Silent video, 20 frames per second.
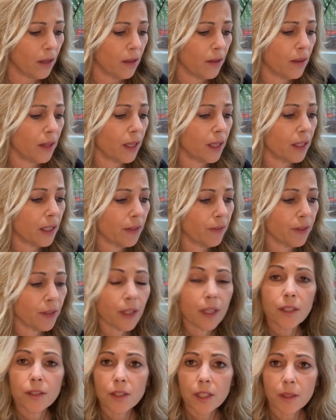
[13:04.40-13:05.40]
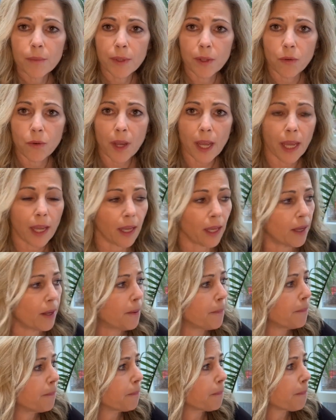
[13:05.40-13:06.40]
thinking everything's going to be okay.
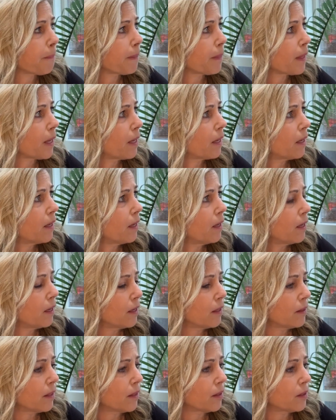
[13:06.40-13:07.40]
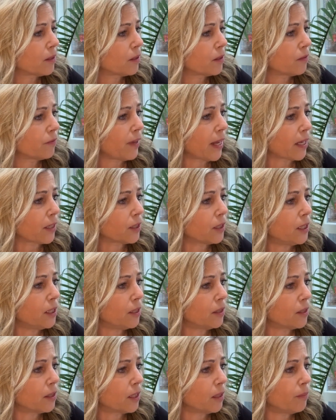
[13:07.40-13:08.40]
And that this
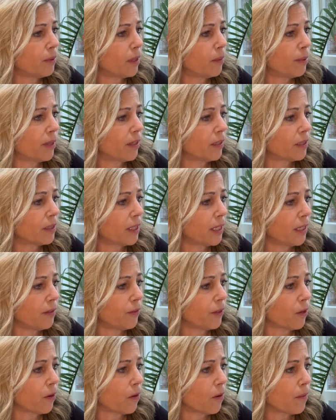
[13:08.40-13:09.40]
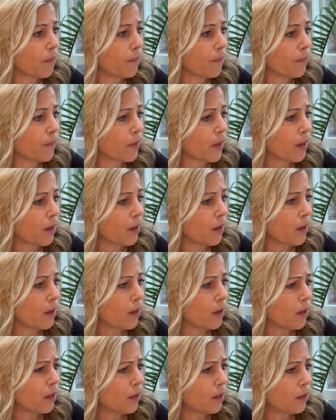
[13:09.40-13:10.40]
vaccine's going to be the big savior.
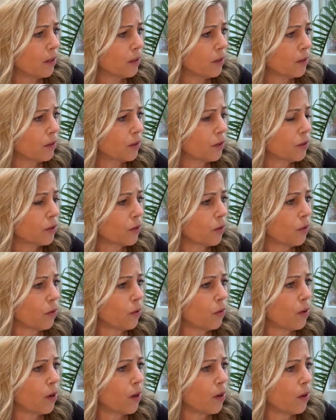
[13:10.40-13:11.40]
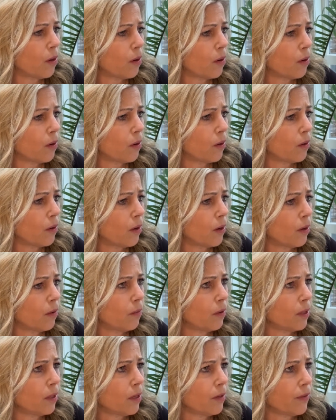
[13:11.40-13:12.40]
So, I
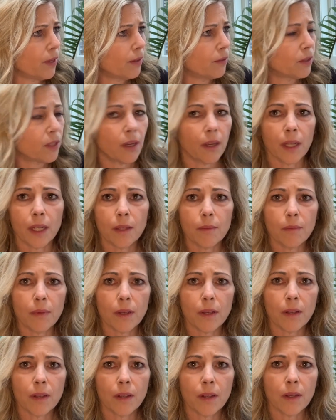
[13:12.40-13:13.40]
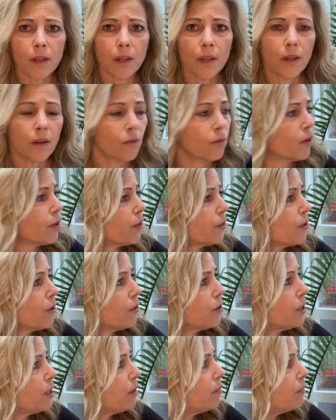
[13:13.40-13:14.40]
wonder if I have time. We're at
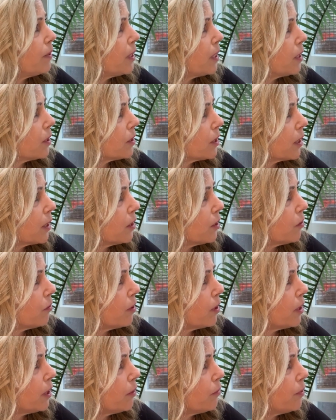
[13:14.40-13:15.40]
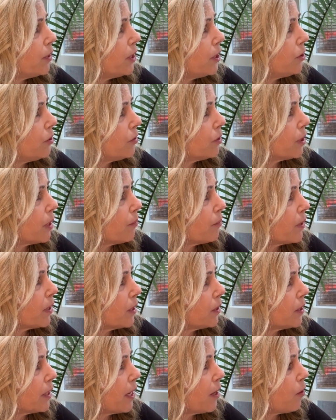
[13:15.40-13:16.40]
13 minutes. I'm going to quickly read you
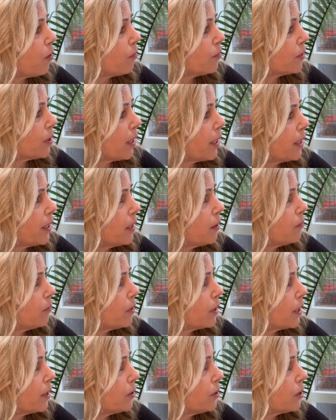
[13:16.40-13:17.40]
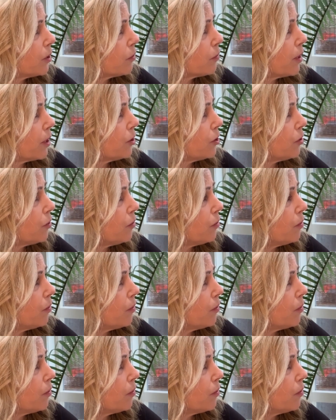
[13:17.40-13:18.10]
something to help tie in what I just read you.